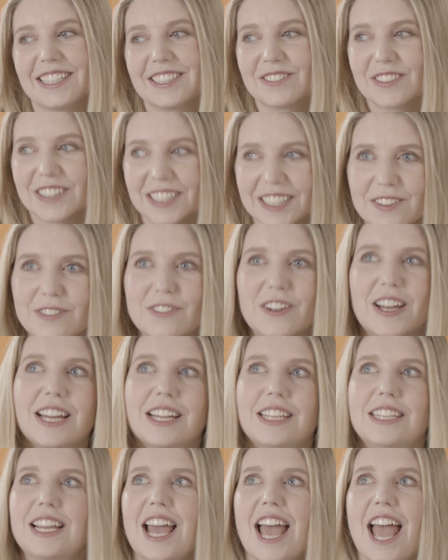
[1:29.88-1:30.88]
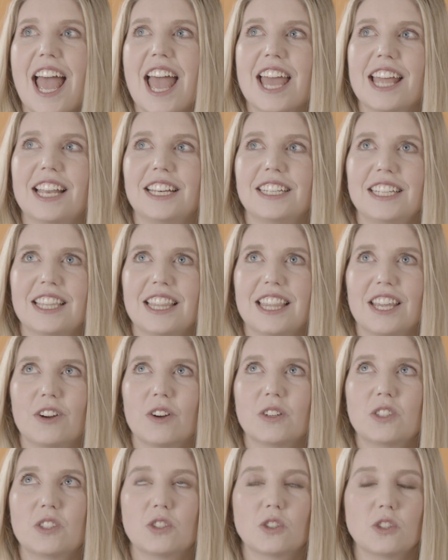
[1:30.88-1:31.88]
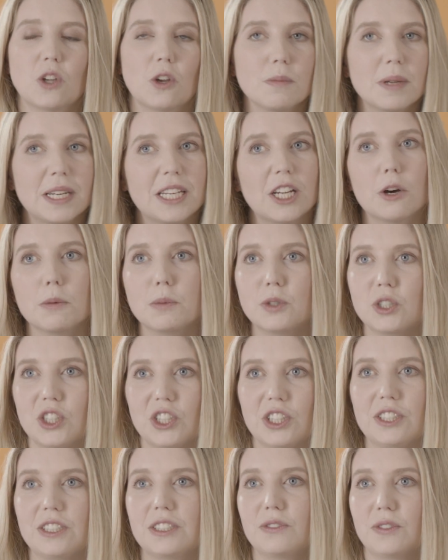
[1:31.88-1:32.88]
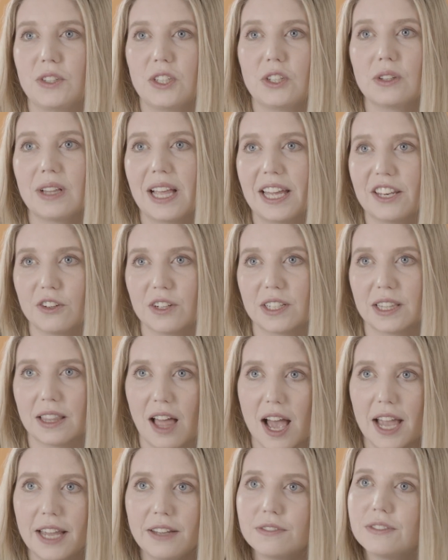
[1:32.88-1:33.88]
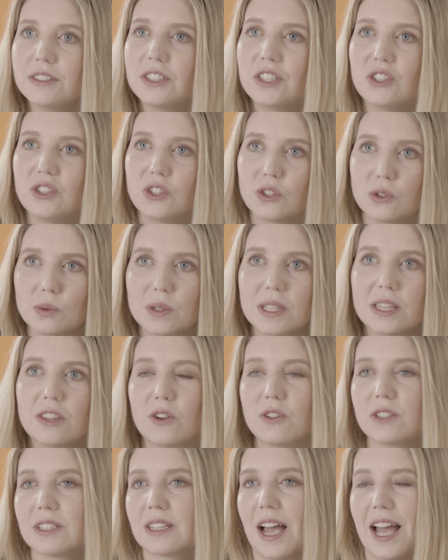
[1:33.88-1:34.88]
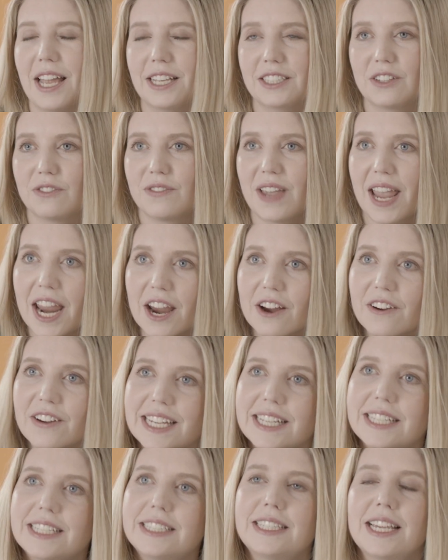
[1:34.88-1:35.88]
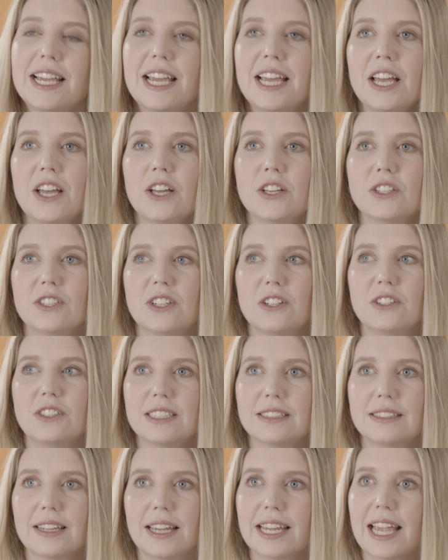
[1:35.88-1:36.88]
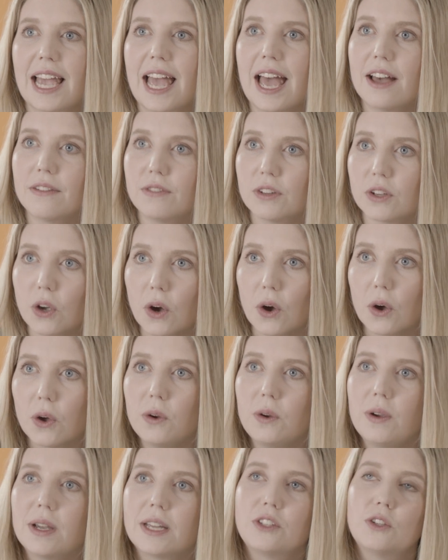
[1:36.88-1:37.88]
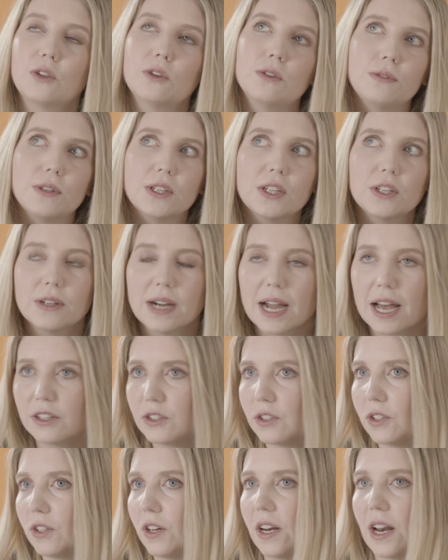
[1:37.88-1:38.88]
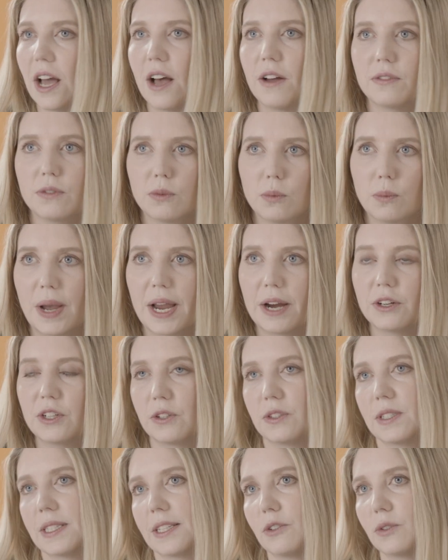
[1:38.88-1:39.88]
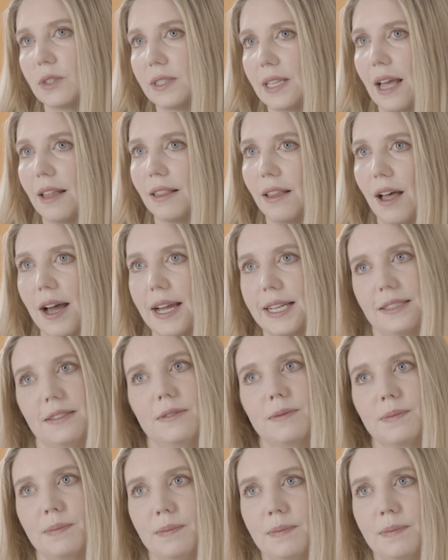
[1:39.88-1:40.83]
It's really fun and there are so many opportunities for you later in life to do with those kinds of areas. So just like have a go and you'll figure out soon enough where your skill set lies.